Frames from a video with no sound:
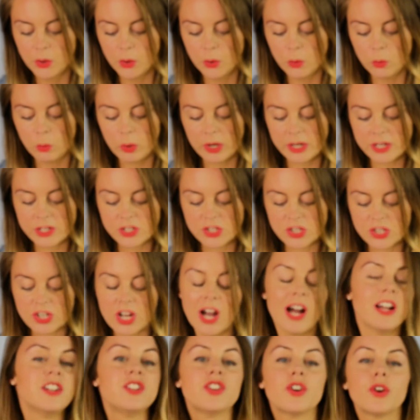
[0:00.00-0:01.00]
which
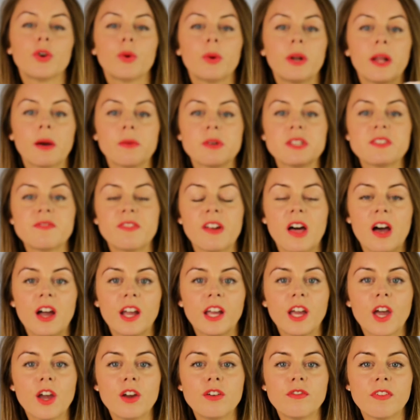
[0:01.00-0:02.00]
I took when I was
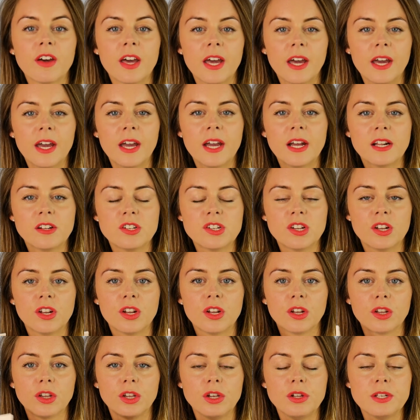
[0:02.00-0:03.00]
flying over here
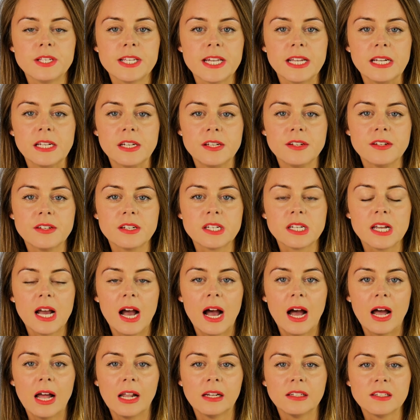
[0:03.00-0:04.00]
to New Zealand,
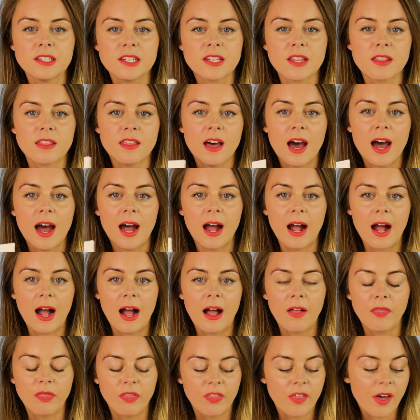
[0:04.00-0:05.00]
and that
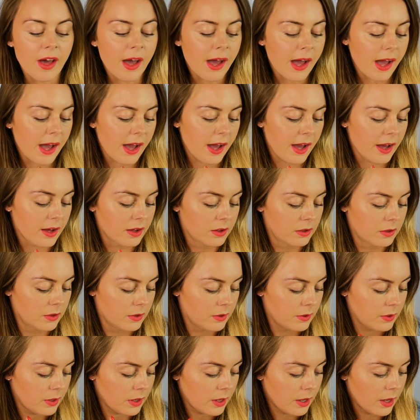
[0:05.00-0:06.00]
and their
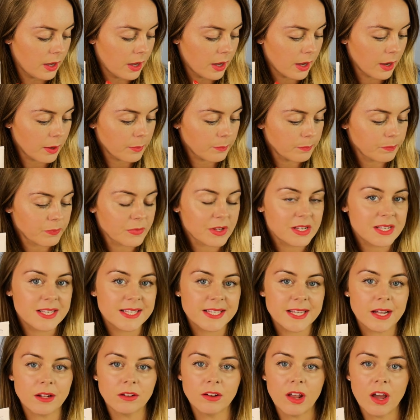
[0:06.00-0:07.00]

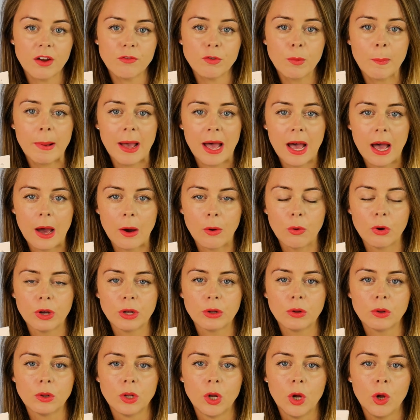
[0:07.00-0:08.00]
Cell Night Repair
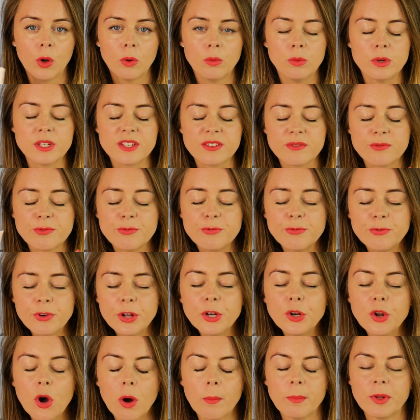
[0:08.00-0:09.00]
Oil was
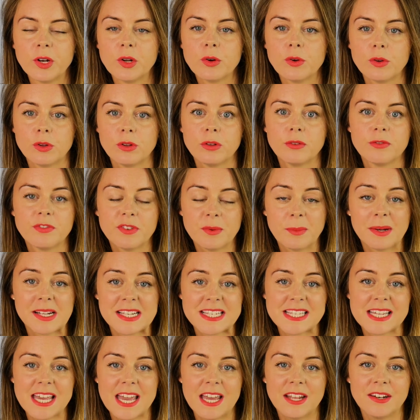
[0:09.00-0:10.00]
phenomenal for my
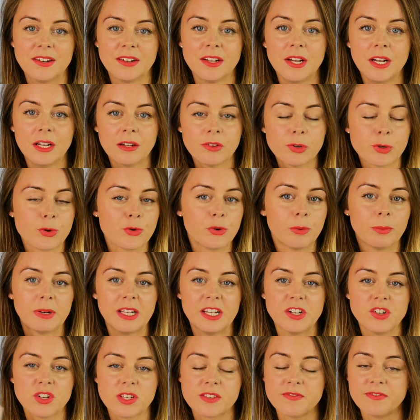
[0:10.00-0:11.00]
skin, because normally
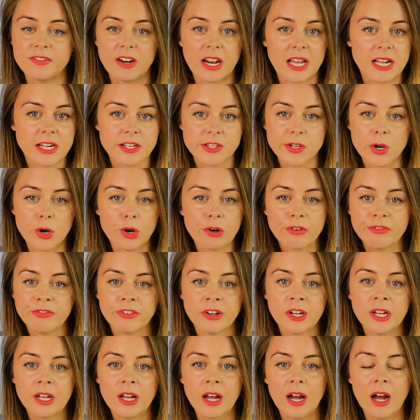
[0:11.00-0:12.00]
it just flakes off
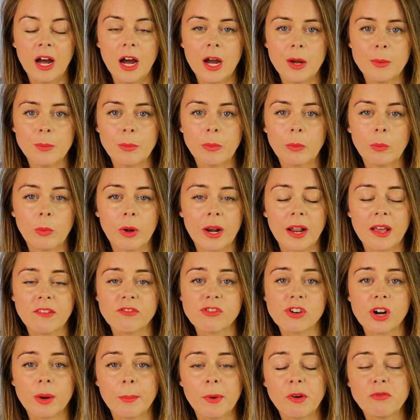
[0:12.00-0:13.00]

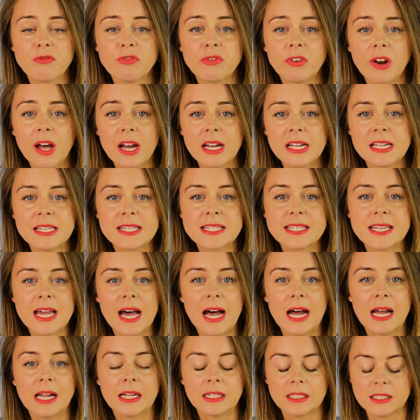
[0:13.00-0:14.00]
whenever I'm on flights,
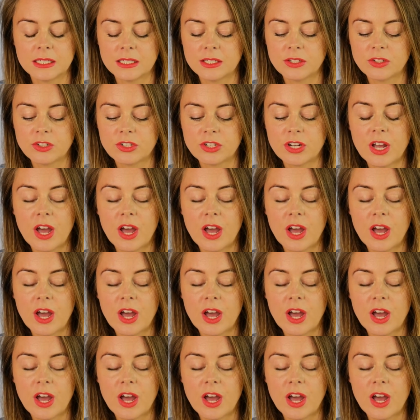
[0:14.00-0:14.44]
and